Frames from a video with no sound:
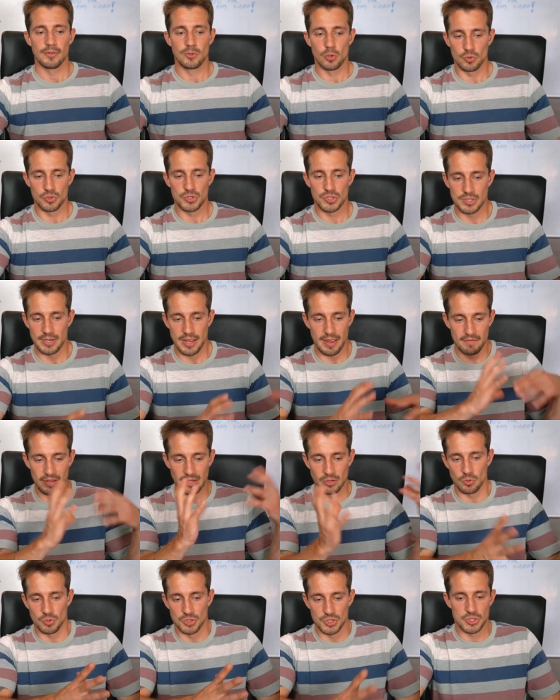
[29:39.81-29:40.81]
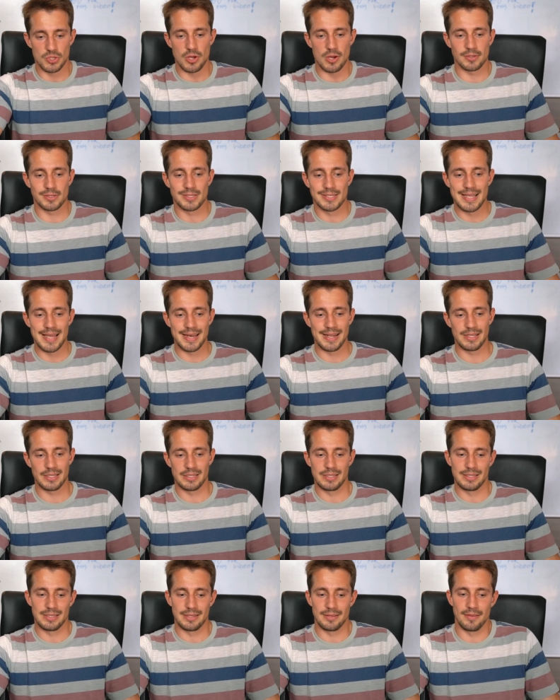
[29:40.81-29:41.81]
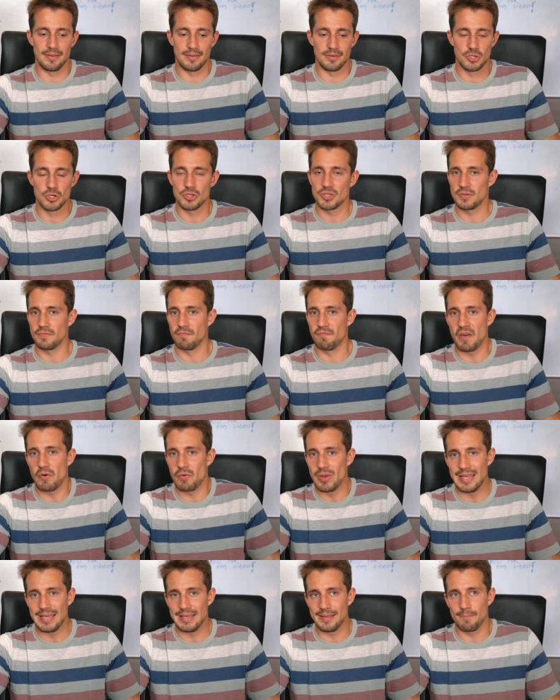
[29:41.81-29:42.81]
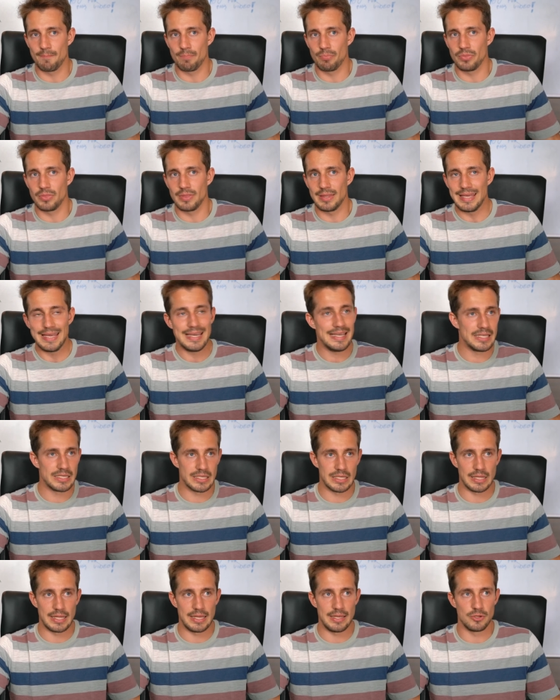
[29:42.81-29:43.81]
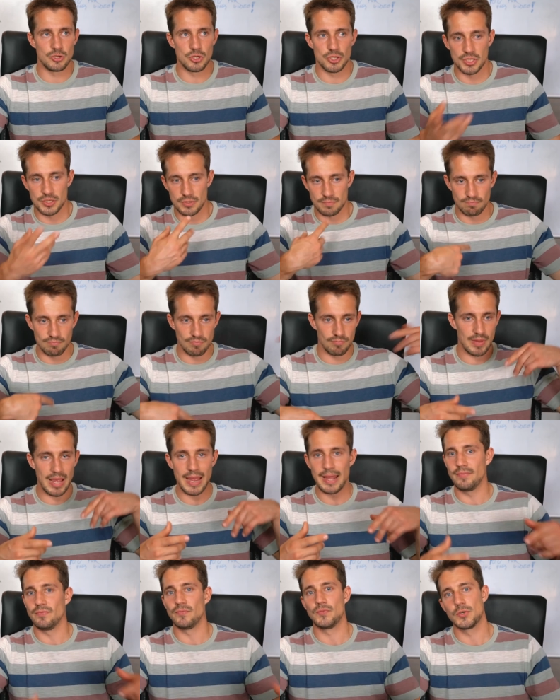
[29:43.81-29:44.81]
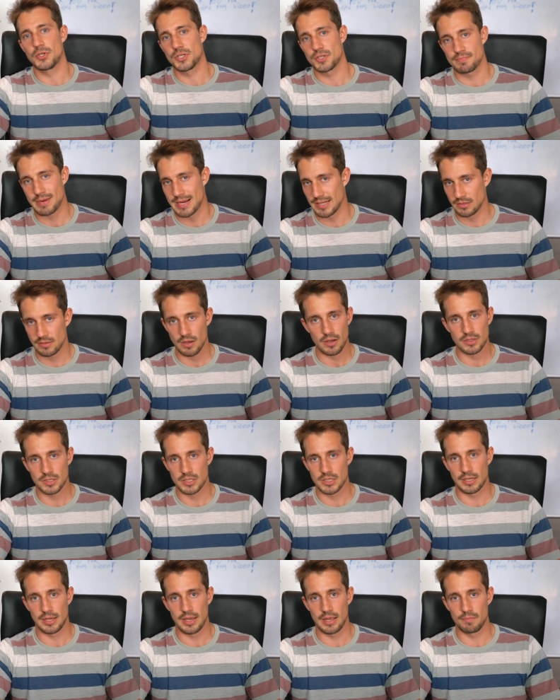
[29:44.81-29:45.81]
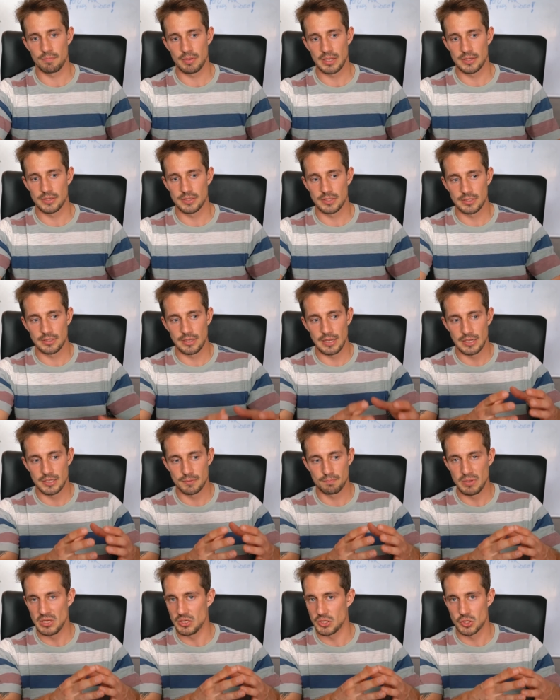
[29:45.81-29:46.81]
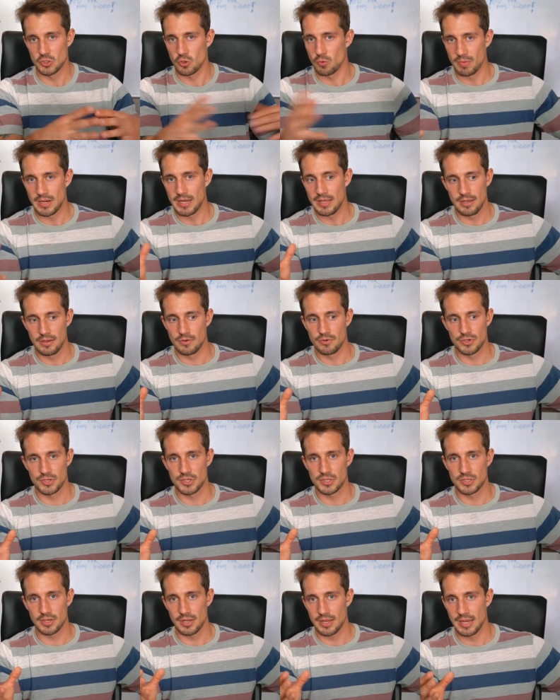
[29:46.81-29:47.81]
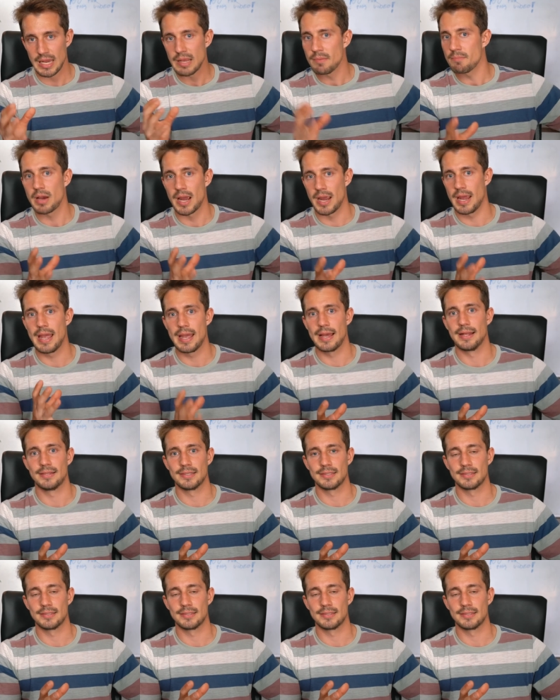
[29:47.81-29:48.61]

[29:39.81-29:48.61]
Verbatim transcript: those having those thoughts that it just very easily just enters my thoughts again, because it's been so many years in my head.